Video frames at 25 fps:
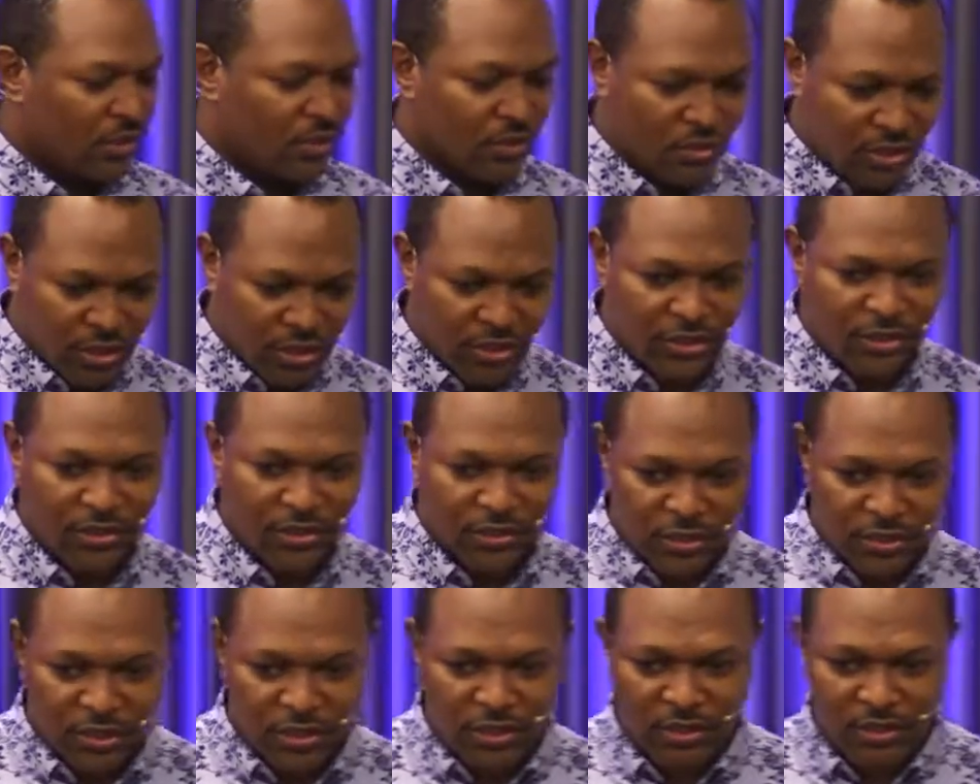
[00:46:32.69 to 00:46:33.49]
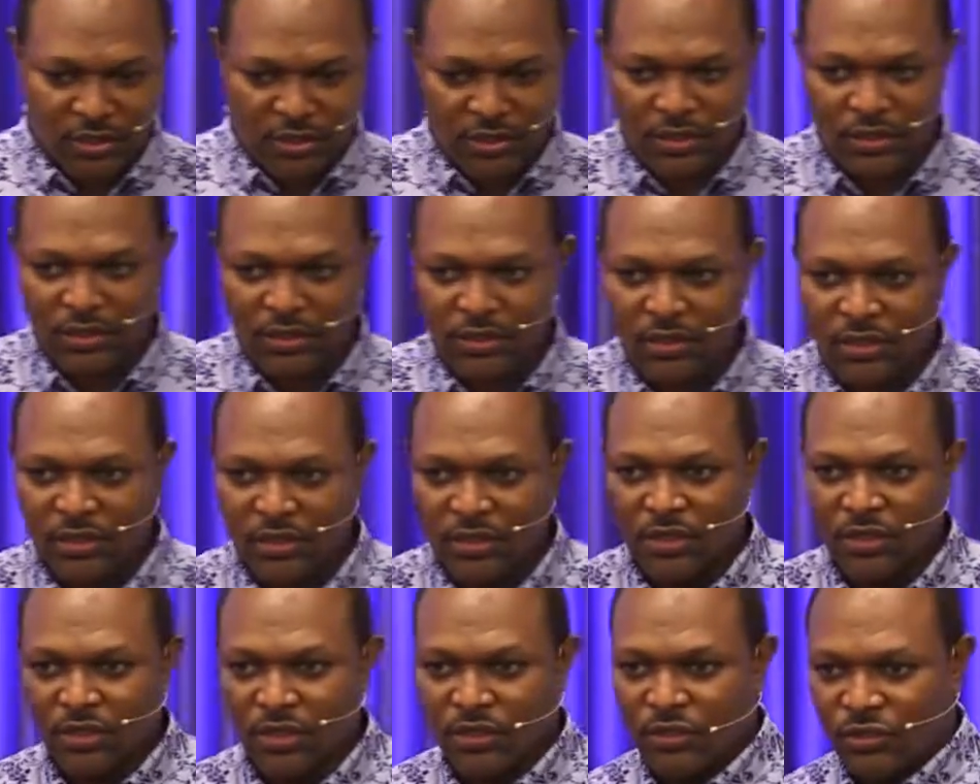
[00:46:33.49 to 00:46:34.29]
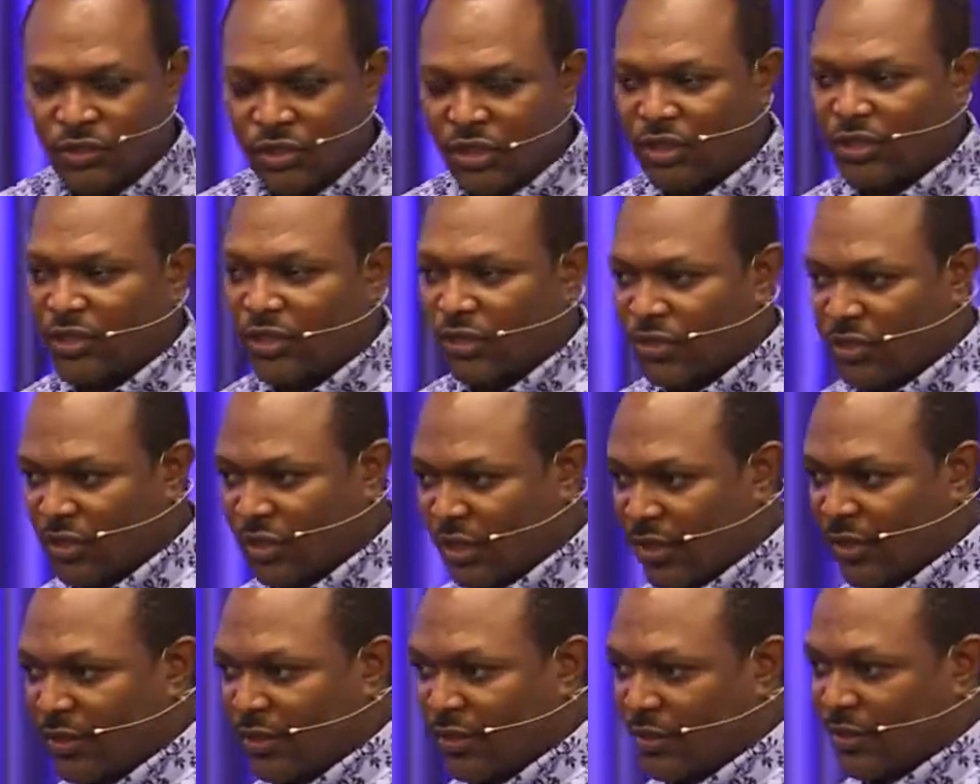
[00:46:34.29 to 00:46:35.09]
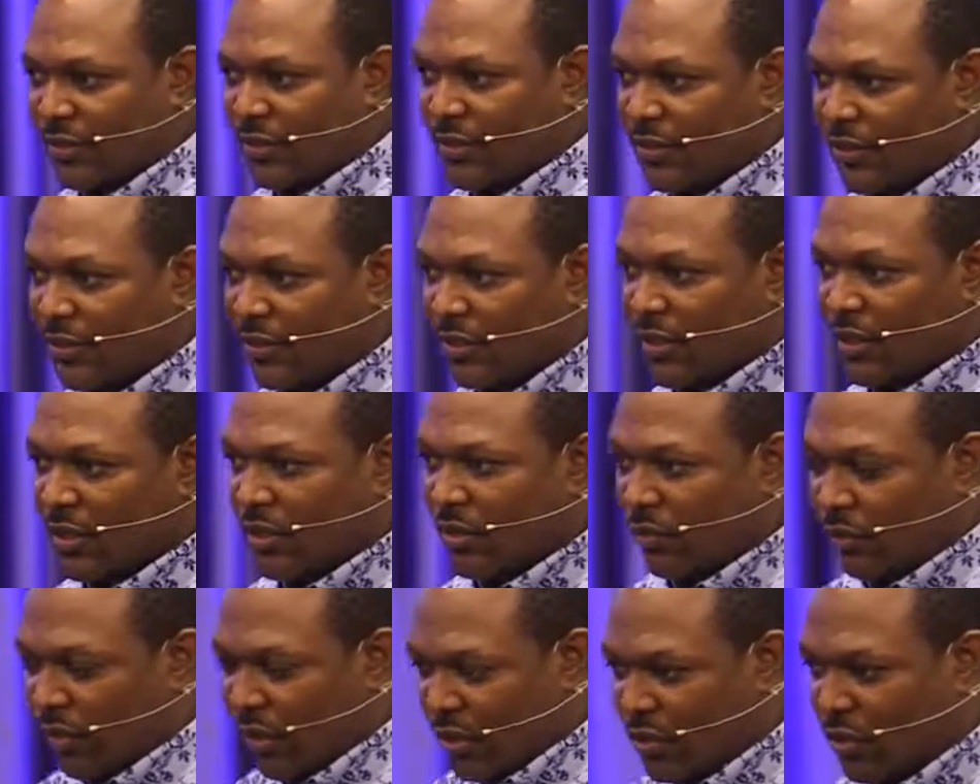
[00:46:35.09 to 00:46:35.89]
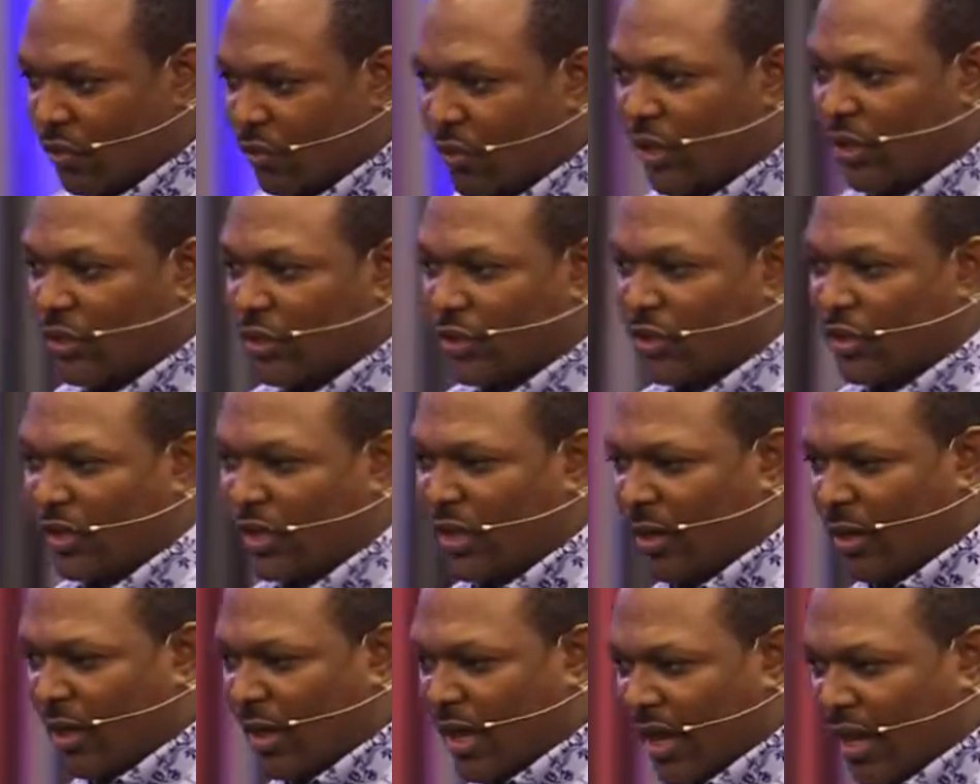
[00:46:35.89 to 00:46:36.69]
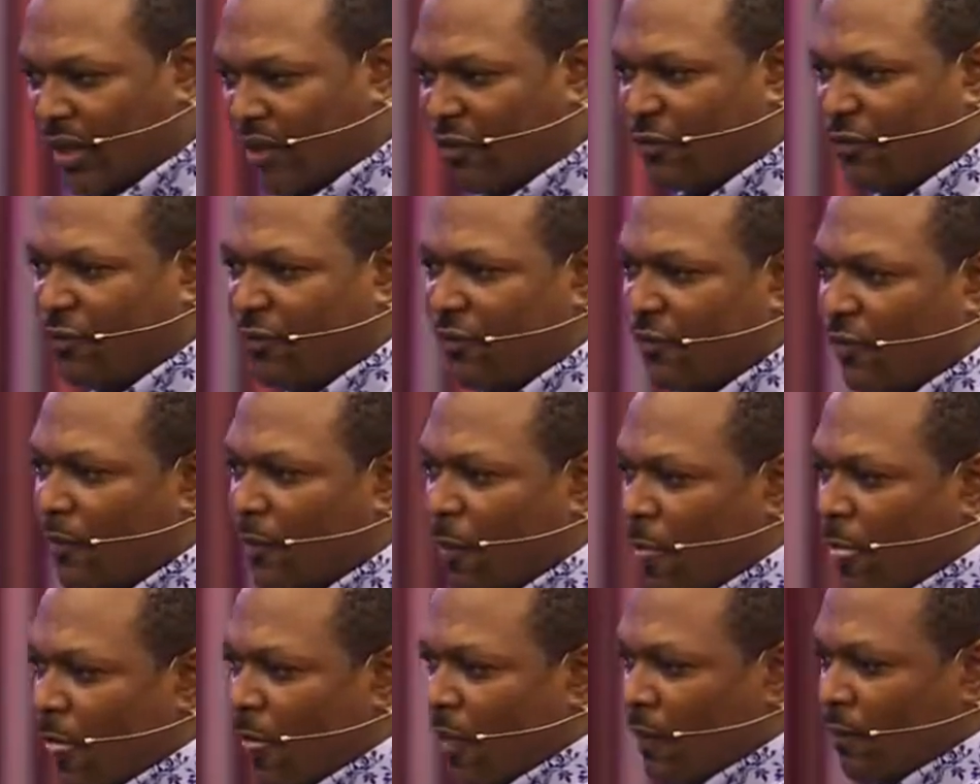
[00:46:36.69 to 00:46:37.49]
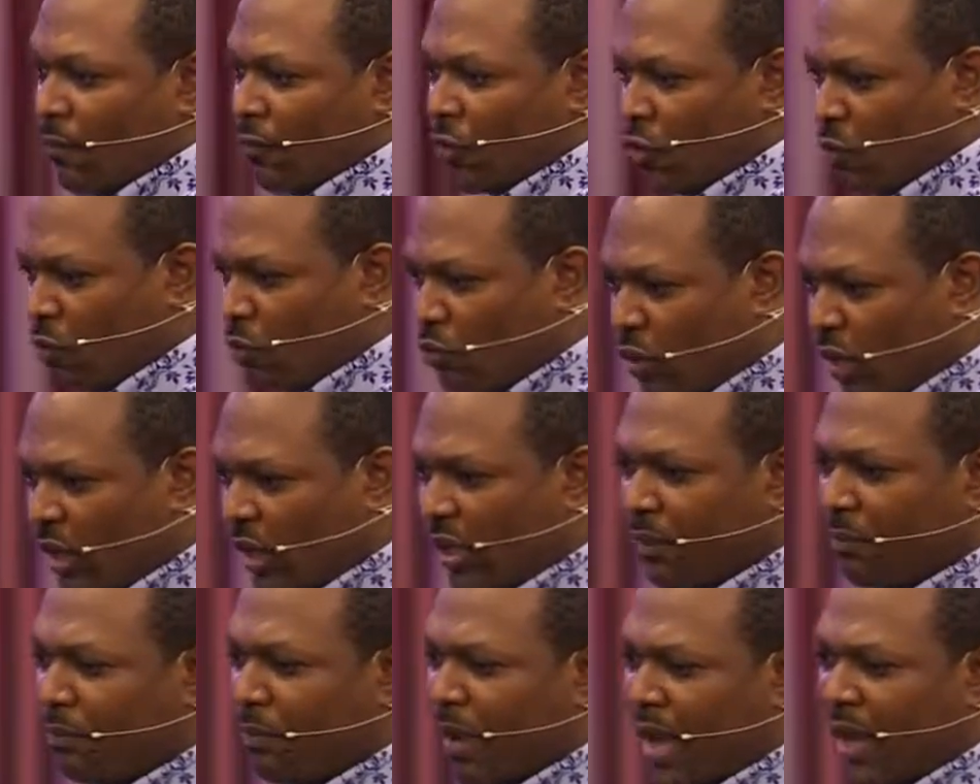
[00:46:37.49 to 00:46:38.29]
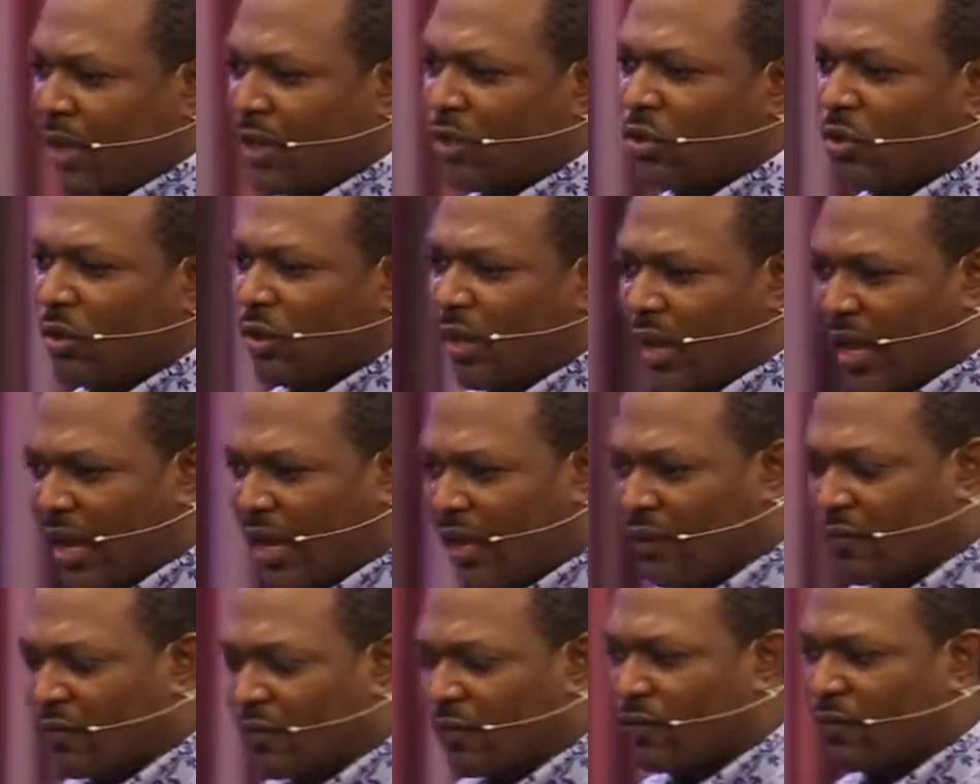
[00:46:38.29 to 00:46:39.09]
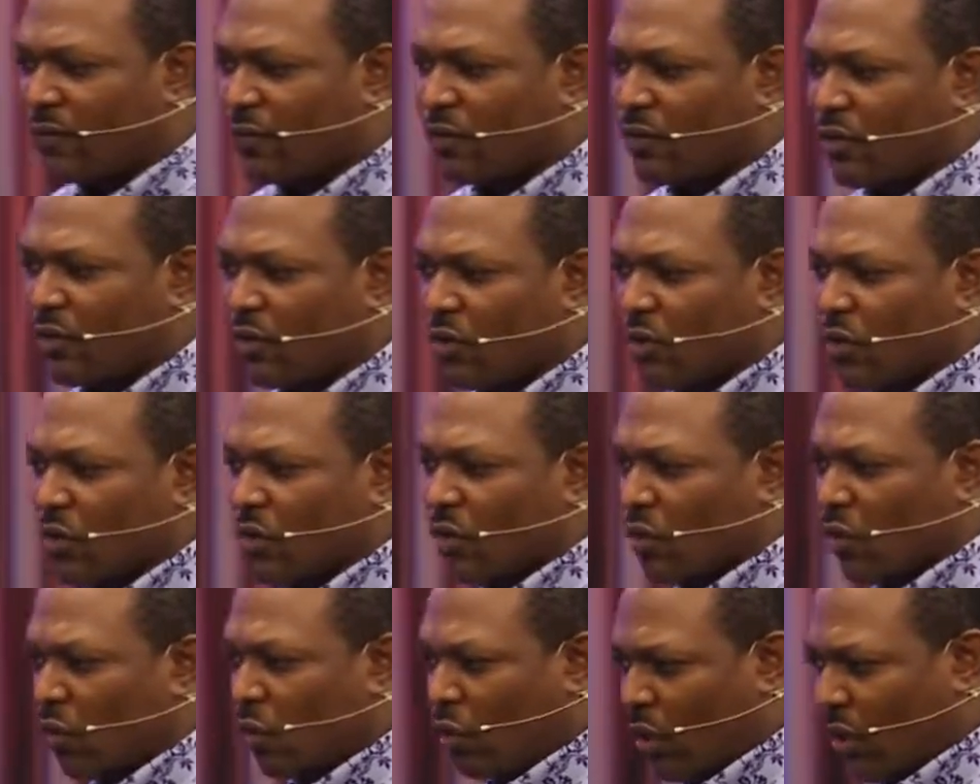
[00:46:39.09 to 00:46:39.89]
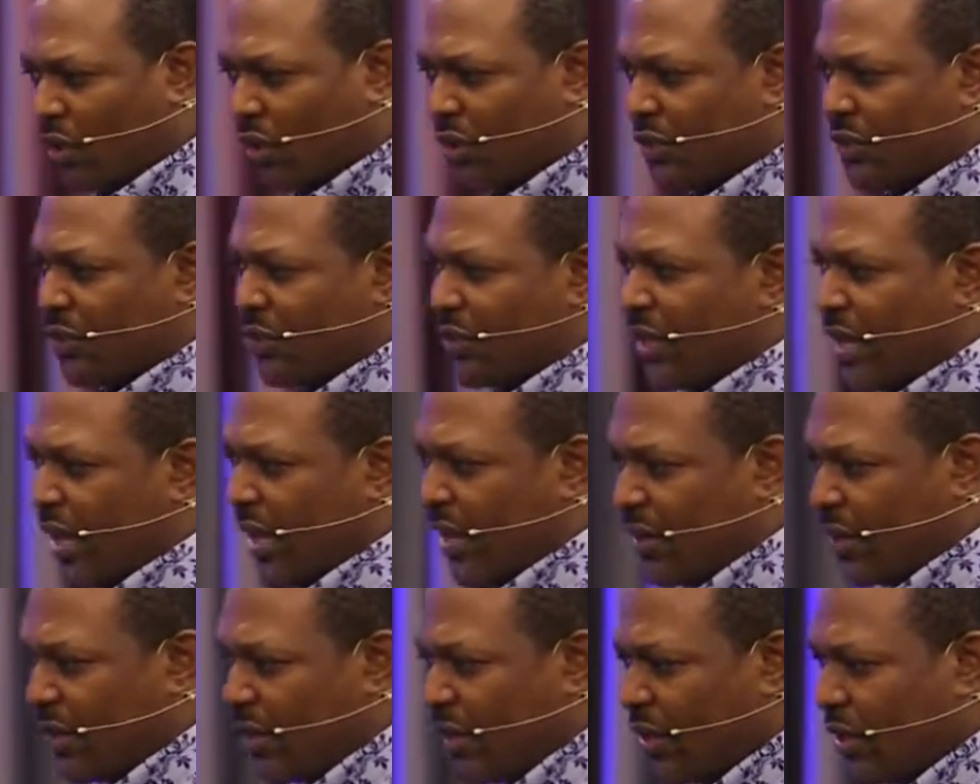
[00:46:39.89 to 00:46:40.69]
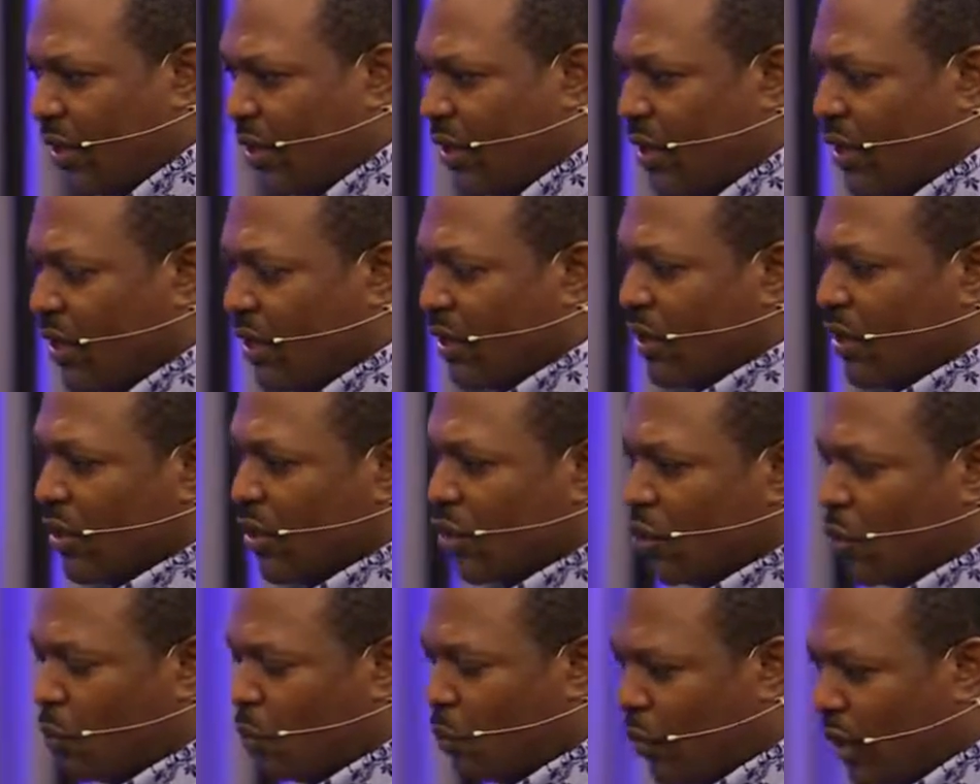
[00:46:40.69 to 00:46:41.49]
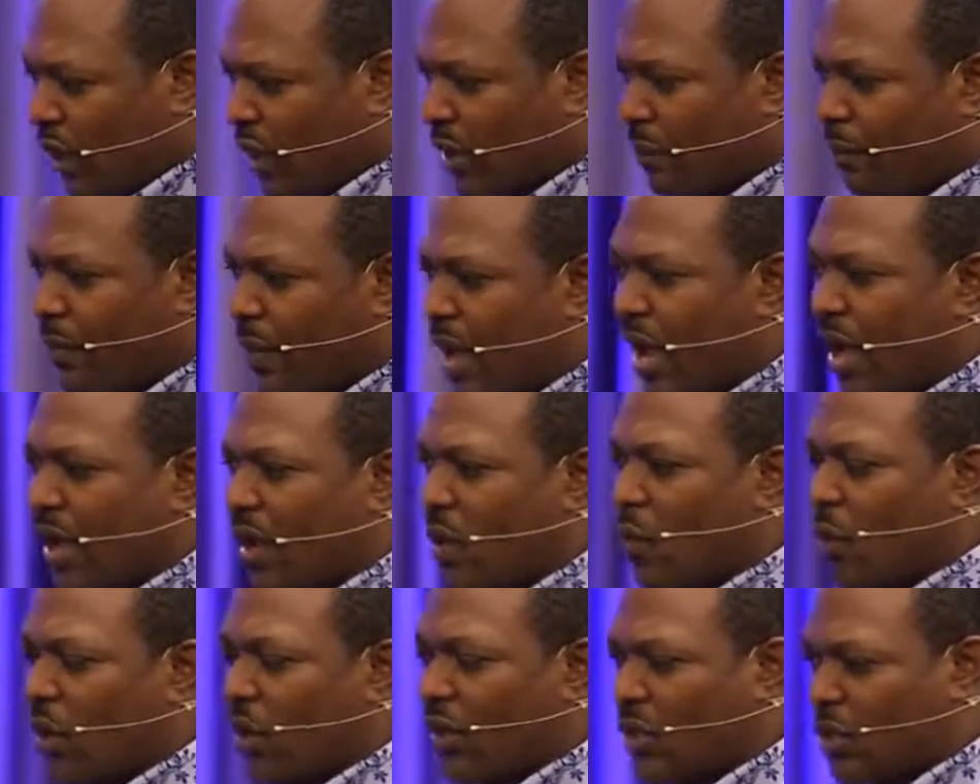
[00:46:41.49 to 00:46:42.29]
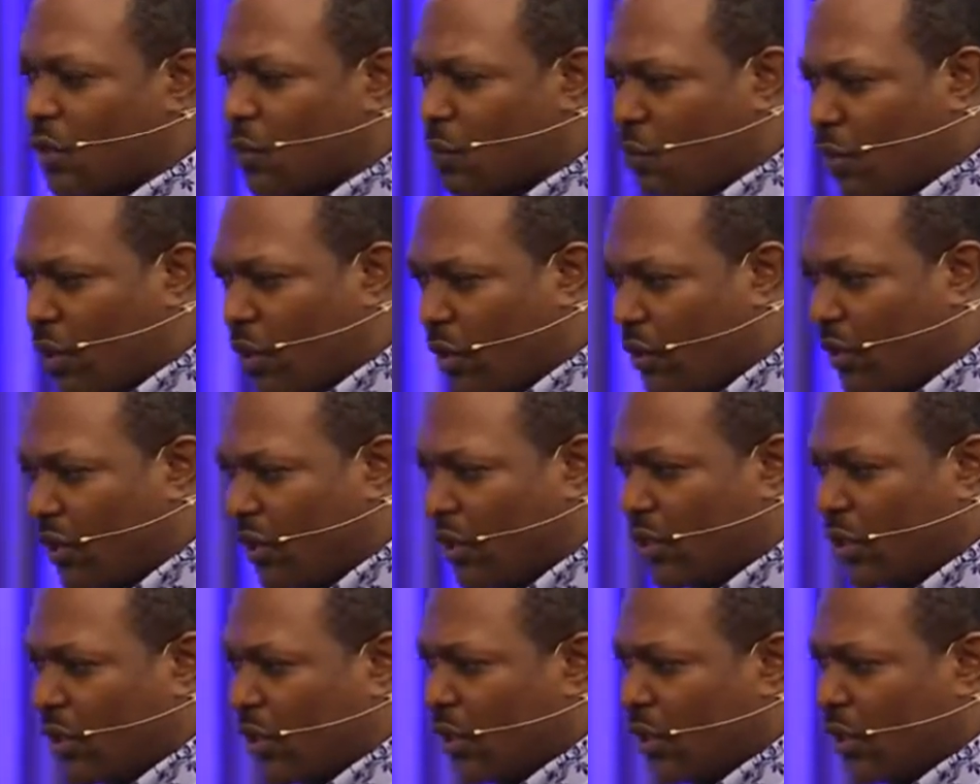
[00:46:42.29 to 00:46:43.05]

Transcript: Jesus is. Jesus is resurrection and life, to bring back to life what is dead, to bring back what is buried.